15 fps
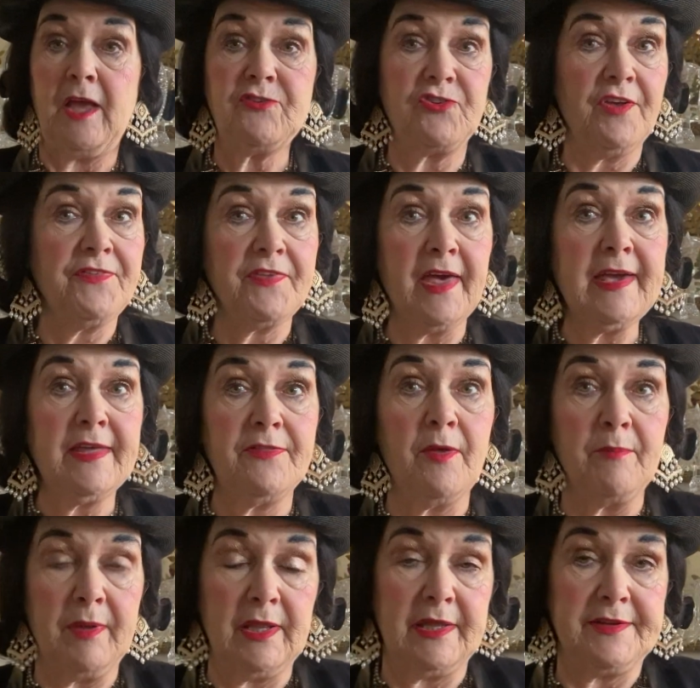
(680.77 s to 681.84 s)
Just like in the
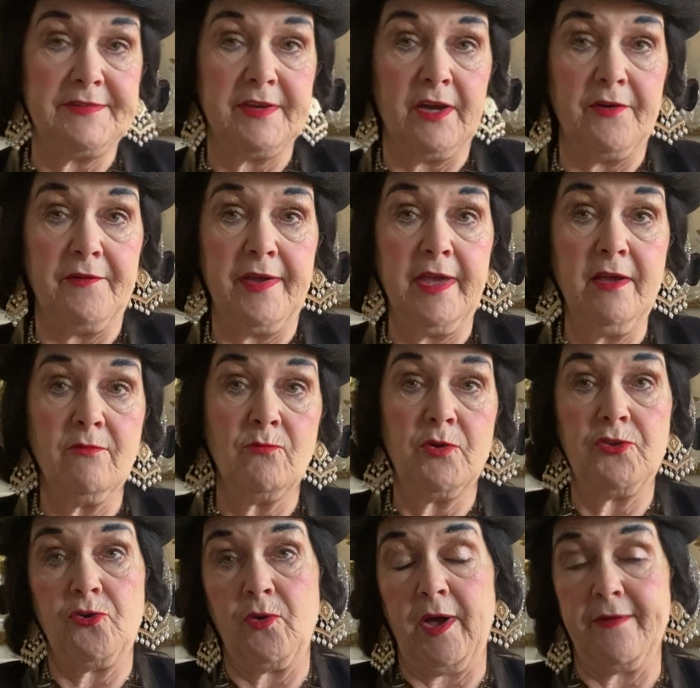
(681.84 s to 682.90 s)
military,
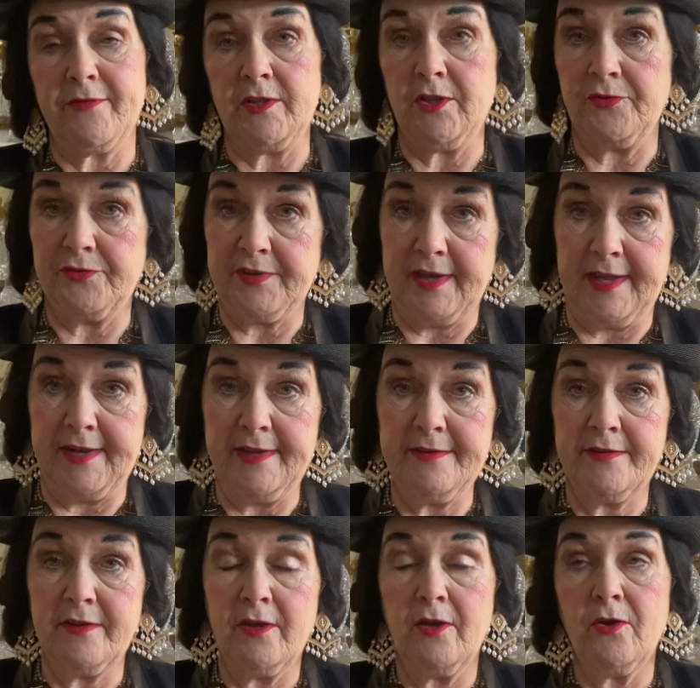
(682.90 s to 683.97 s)
when you have a
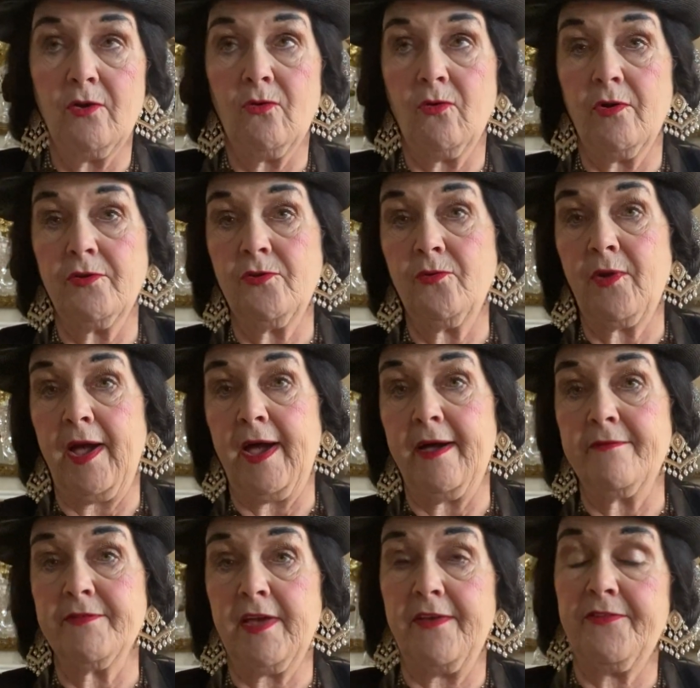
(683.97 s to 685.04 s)
lieutenant, or you
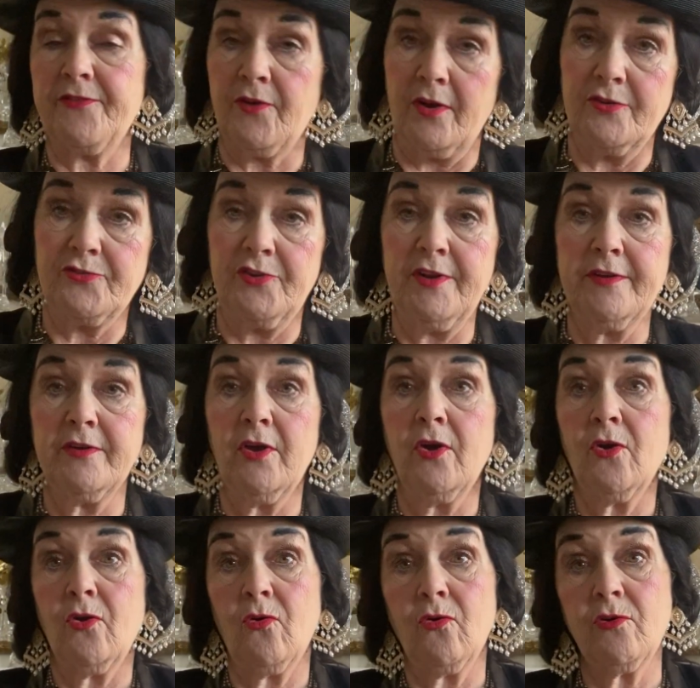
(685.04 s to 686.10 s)
have a sergeant,
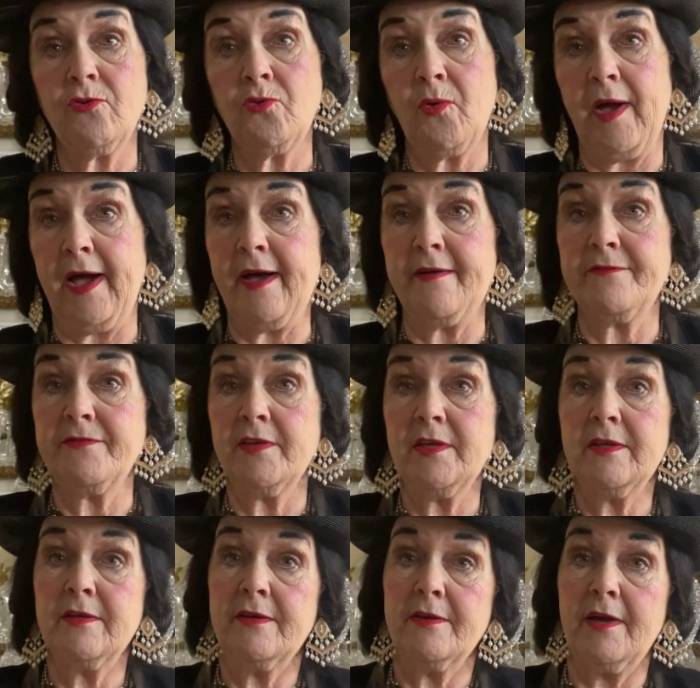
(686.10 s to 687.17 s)
or you have
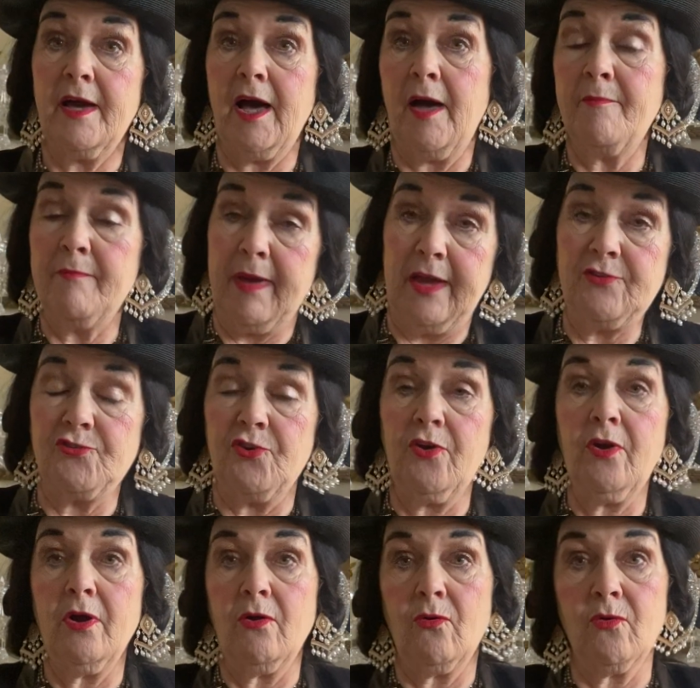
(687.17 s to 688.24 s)
a
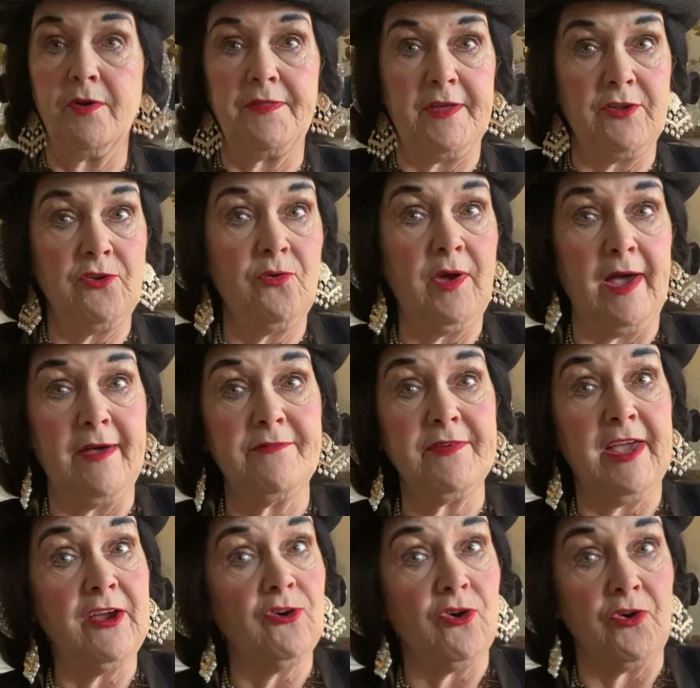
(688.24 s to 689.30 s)
major, or then you have
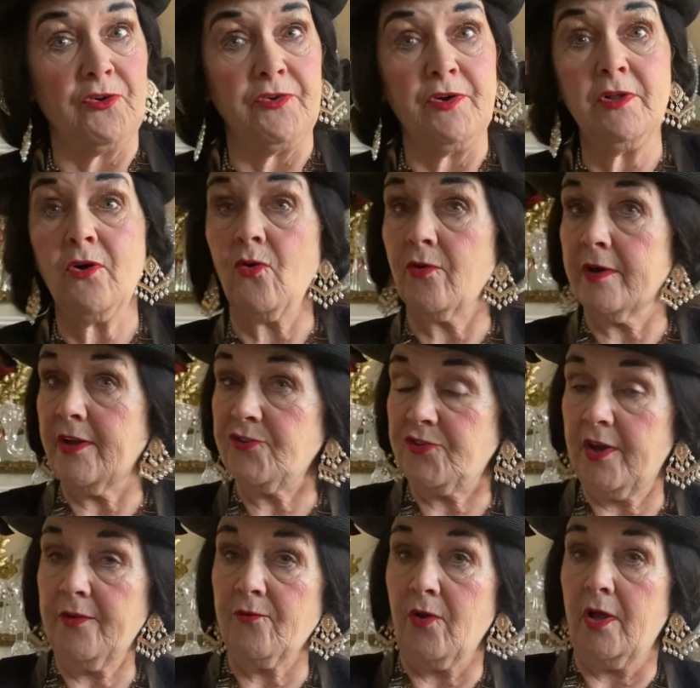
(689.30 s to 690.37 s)
a colonel or a
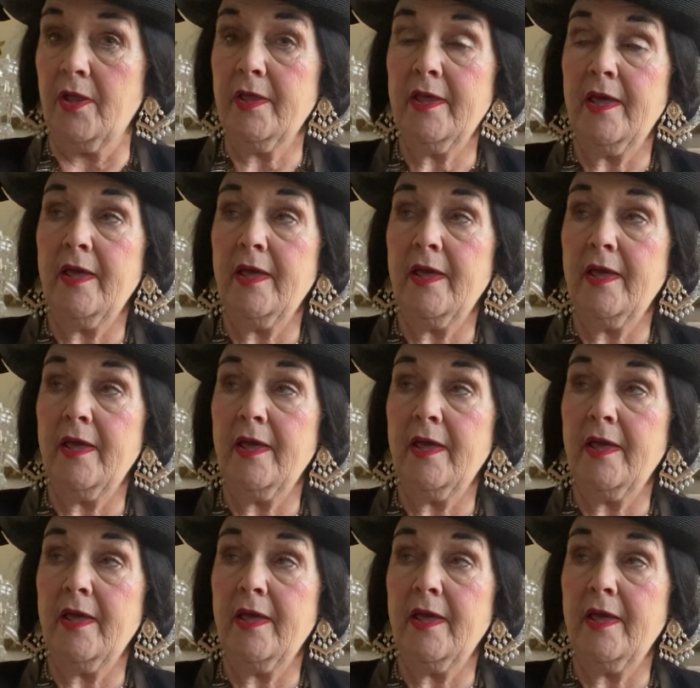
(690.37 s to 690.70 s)
general.